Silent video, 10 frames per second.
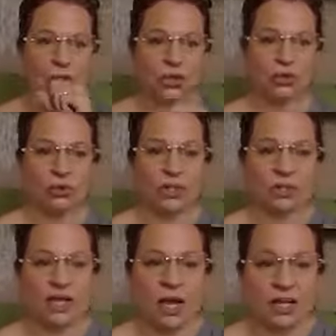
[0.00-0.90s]
Glory
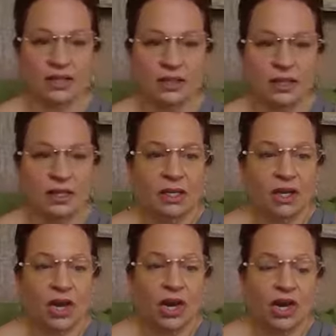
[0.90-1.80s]
to God.
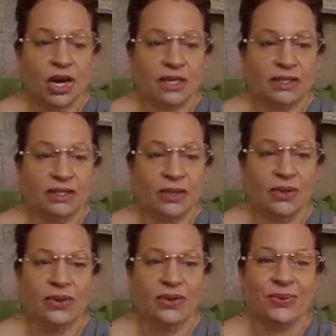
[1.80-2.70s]
All right. So,
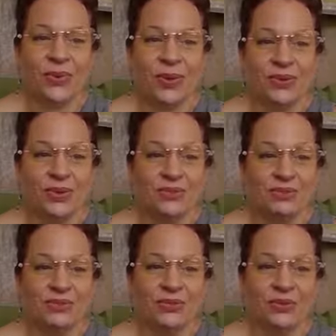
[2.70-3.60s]
you're
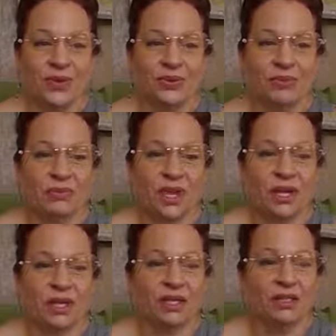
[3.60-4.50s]
welcome. You're welcome,
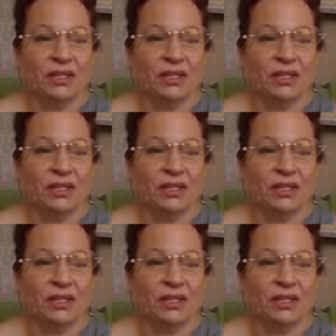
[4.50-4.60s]
Yana.